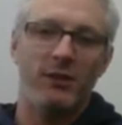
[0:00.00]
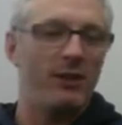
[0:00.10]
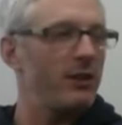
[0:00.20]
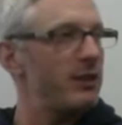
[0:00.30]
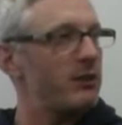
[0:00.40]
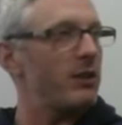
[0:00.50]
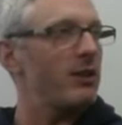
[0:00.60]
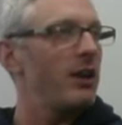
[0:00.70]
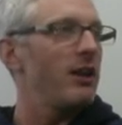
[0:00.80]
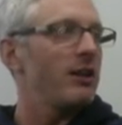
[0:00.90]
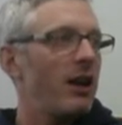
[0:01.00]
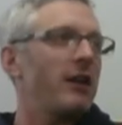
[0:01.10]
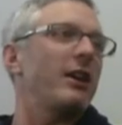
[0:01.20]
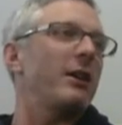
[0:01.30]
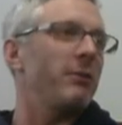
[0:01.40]
He's
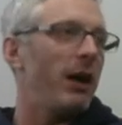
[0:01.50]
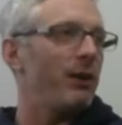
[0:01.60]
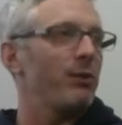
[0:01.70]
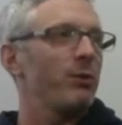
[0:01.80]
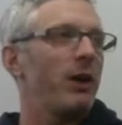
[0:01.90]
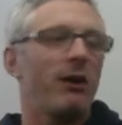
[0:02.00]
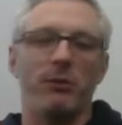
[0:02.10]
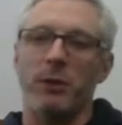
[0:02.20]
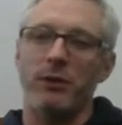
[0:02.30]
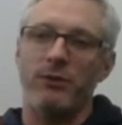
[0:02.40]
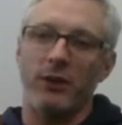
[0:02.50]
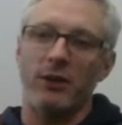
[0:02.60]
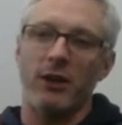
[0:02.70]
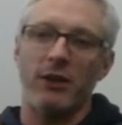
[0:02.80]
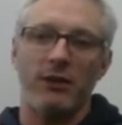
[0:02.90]
goddamn. Every motherfucker
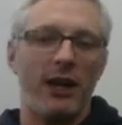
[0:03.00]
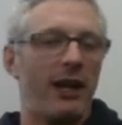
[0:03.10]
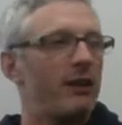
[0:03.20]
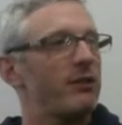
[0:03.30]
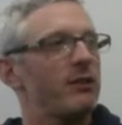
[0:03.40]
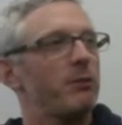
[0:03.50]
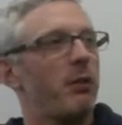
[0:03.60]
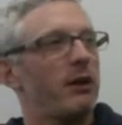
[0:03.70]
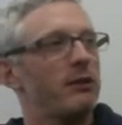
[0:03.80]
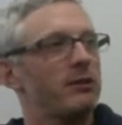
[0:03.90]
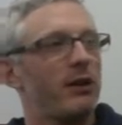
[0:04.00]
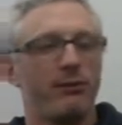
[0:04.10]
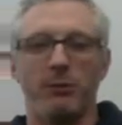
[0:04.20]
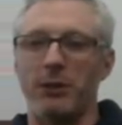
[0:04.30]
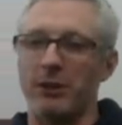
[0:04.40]
got their hands in the pot except
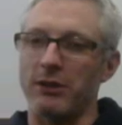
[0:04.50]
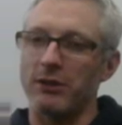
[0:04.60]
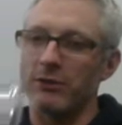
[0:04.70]
for me, man.